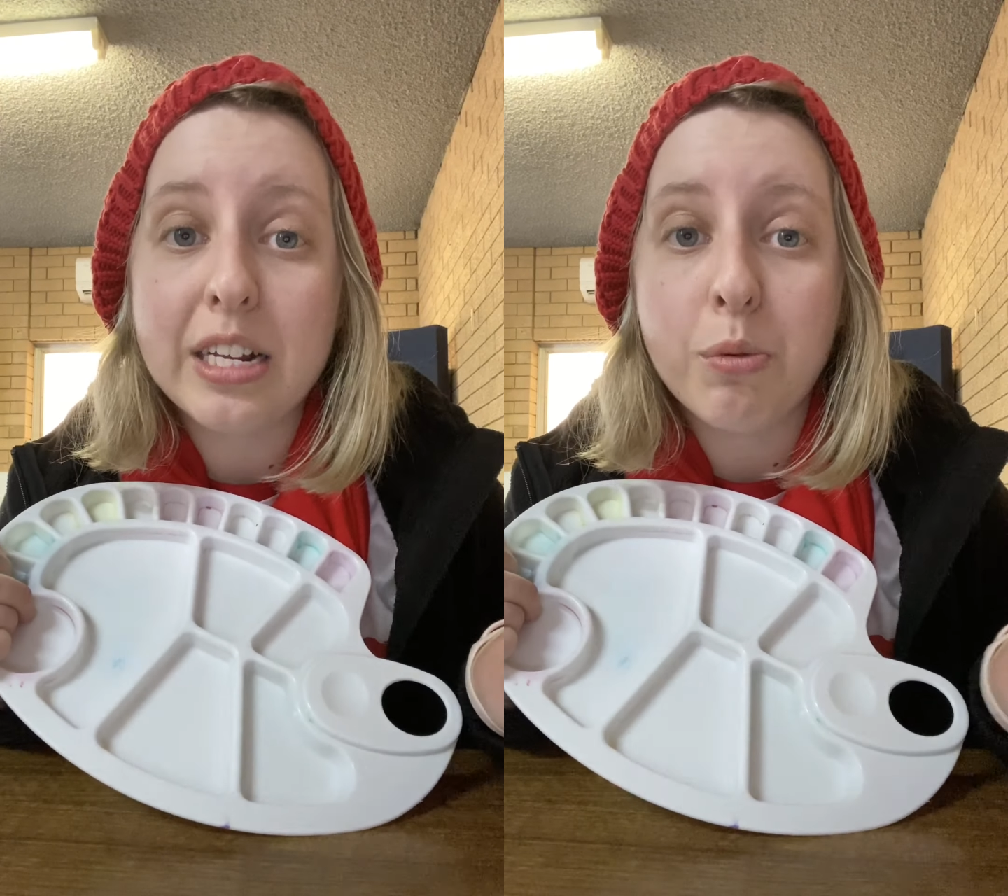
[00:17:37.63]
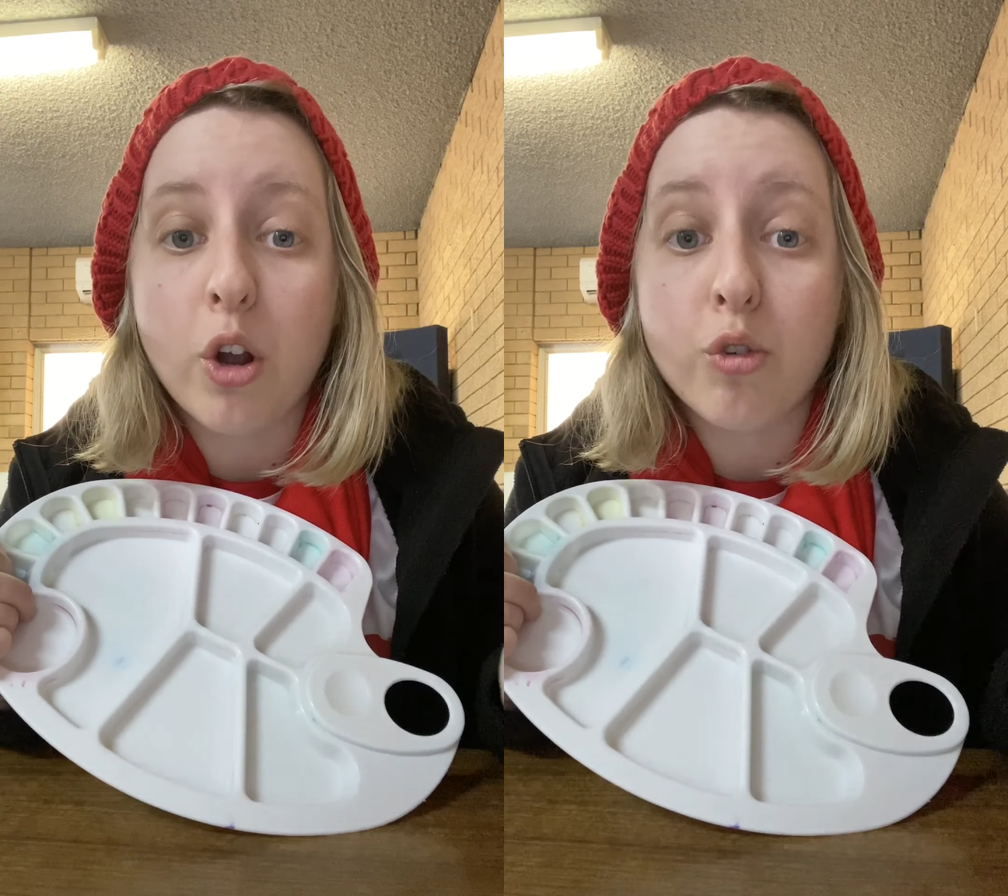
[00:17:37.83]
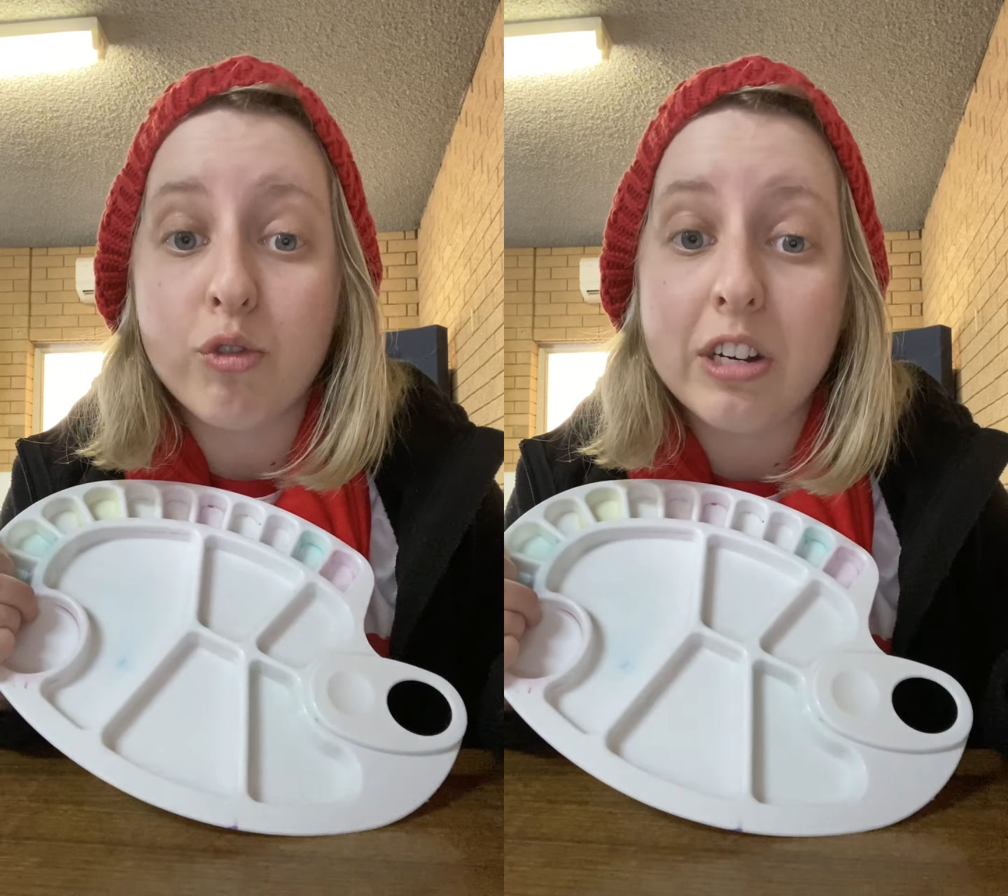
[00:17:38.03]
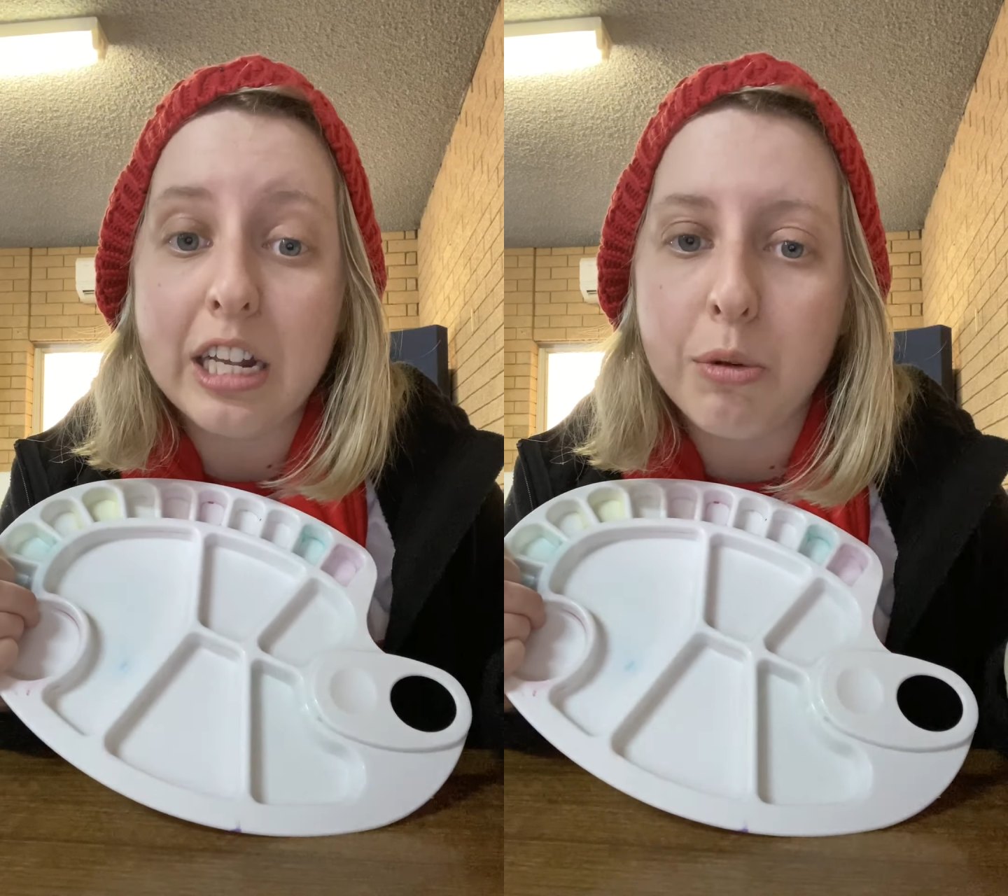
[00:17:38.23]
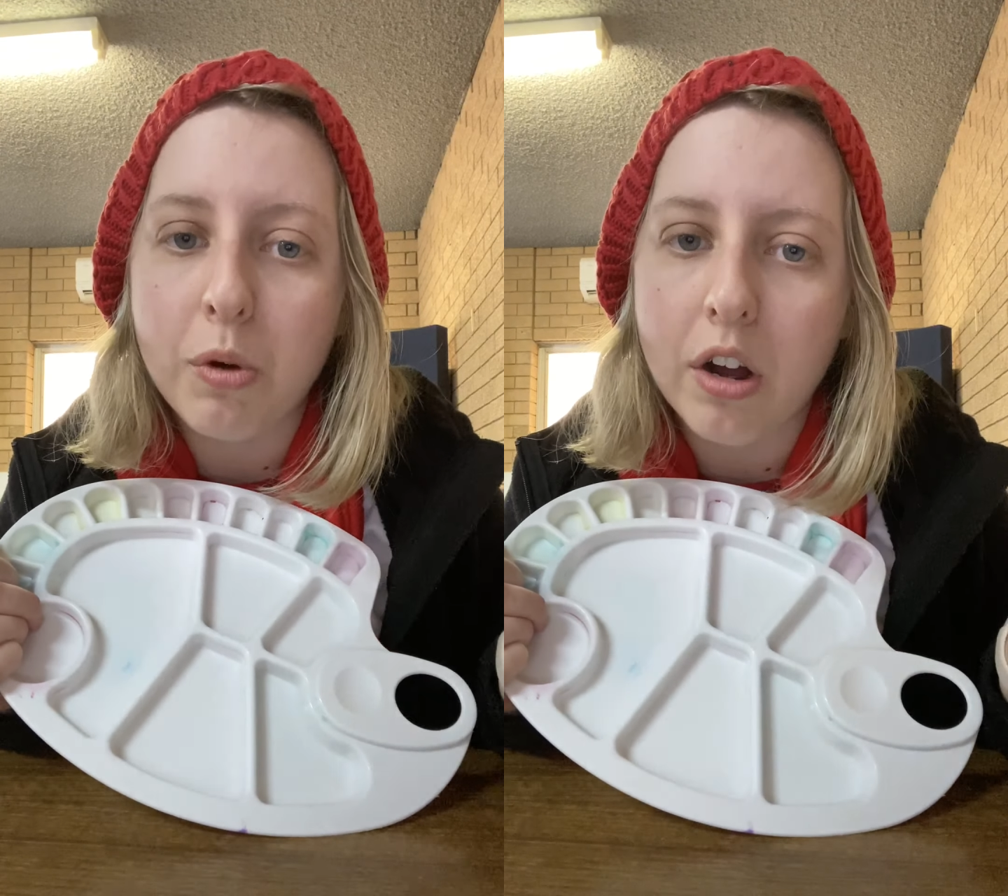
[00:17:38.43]
work
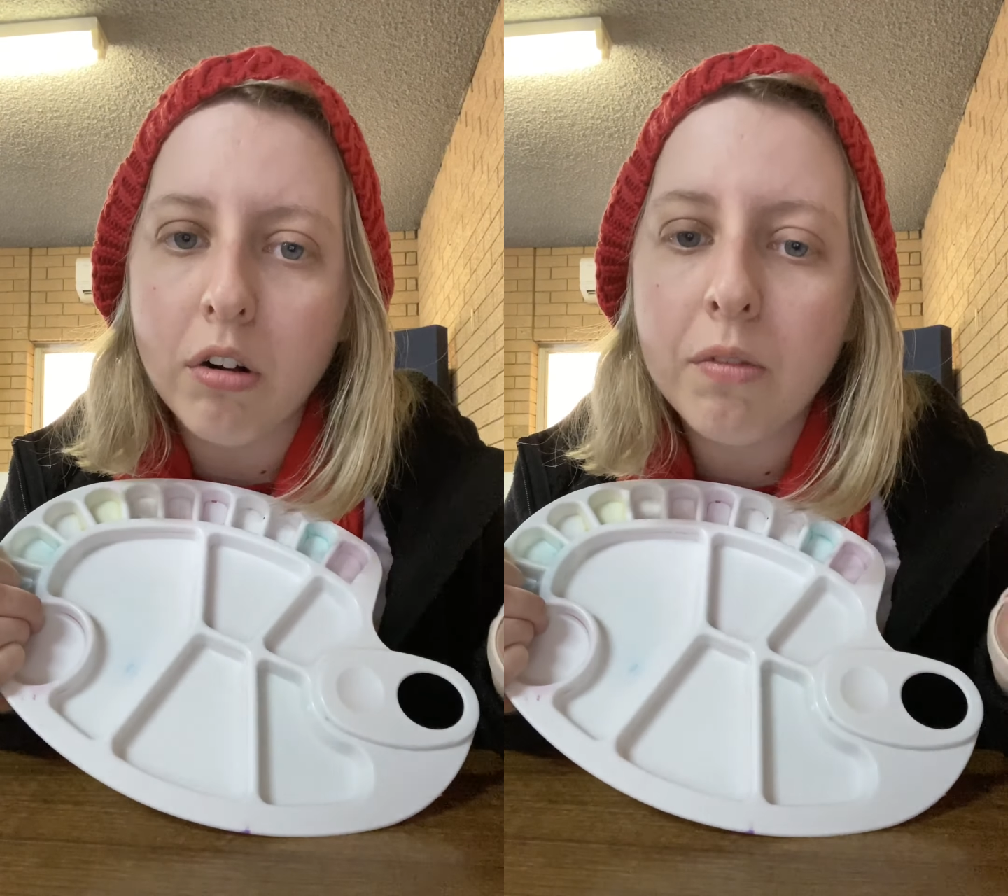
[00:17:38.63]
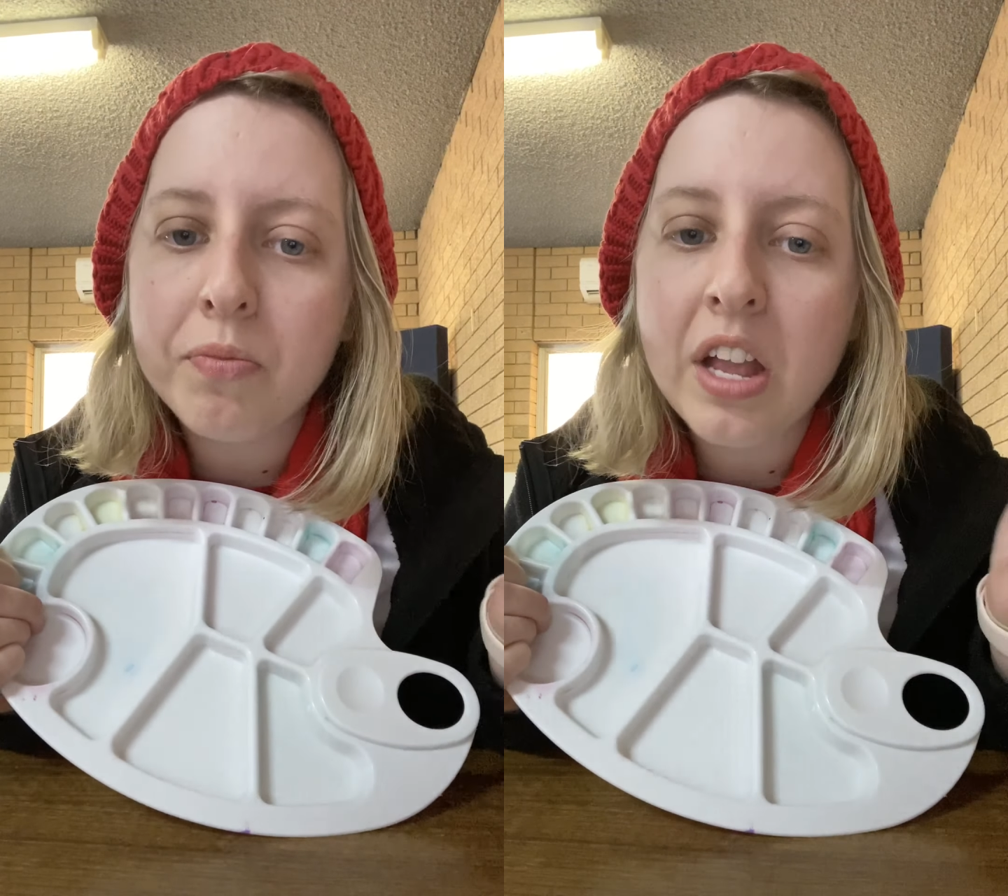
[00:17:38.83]
really well.